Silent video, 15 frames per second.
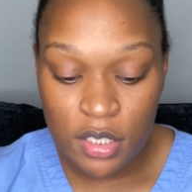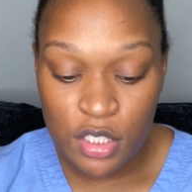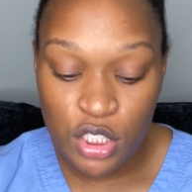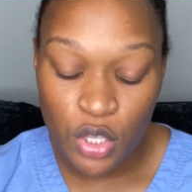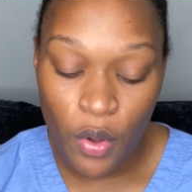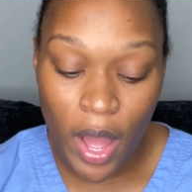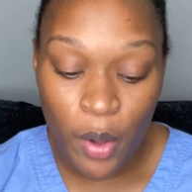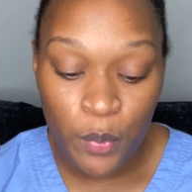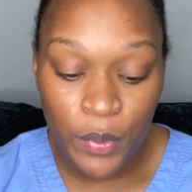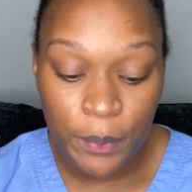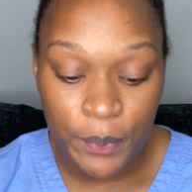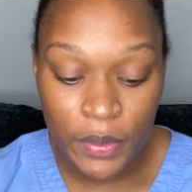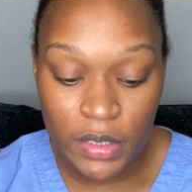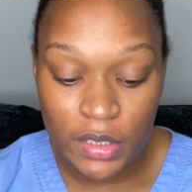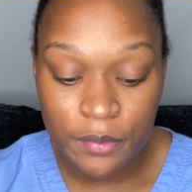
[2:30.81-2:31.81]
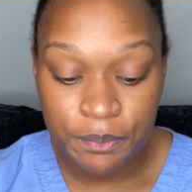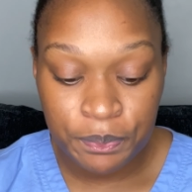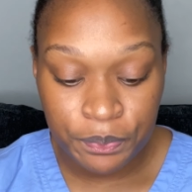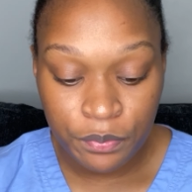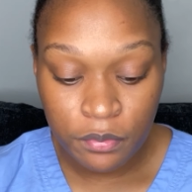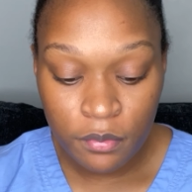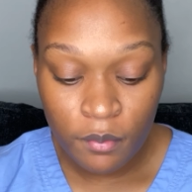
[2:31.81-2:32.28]
So I would put
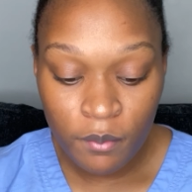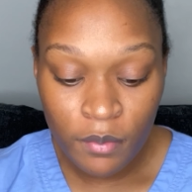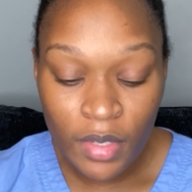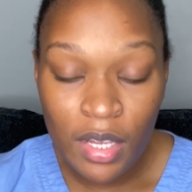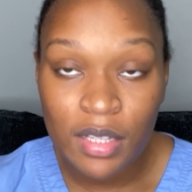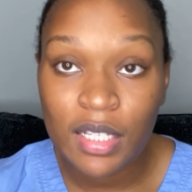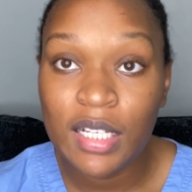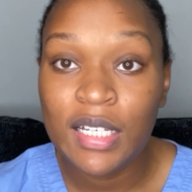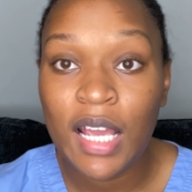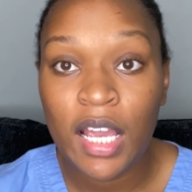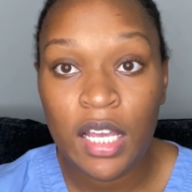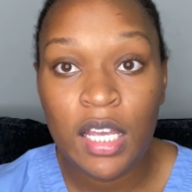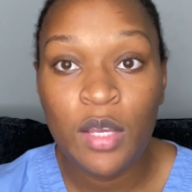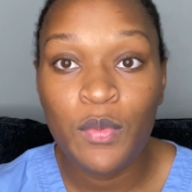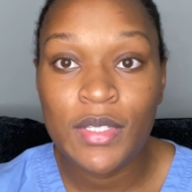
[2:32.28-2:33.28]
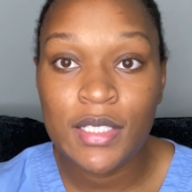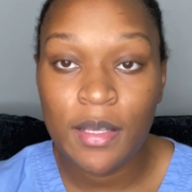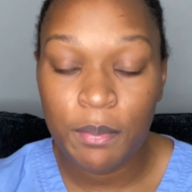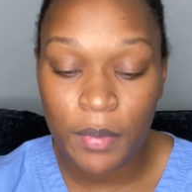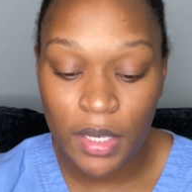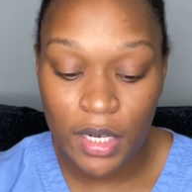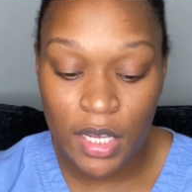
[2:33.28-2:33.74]
the date he was
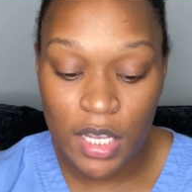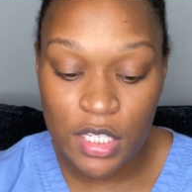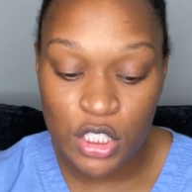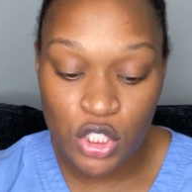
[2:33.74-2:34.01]
admitted.